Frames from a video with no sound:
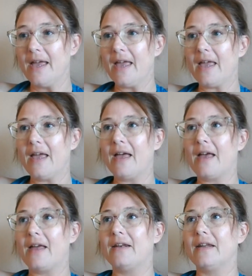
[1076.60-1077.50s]

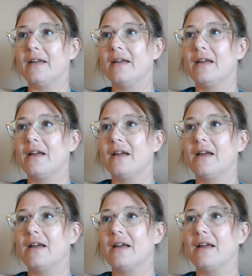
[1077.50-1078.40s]
and
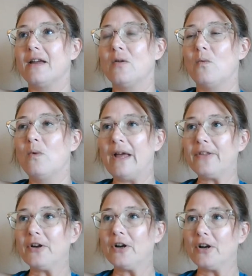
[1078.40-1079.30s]

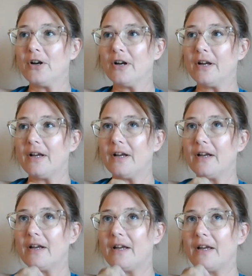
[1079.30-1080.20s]
whether
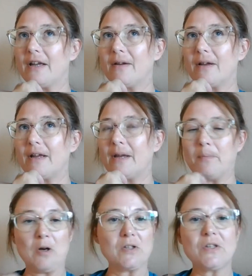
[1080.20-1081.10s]
a
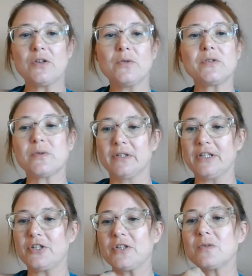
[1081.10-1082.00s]
person who is
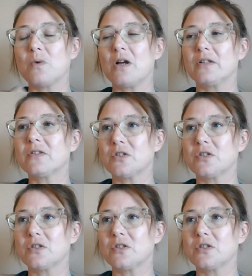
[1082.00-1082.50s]
religious wants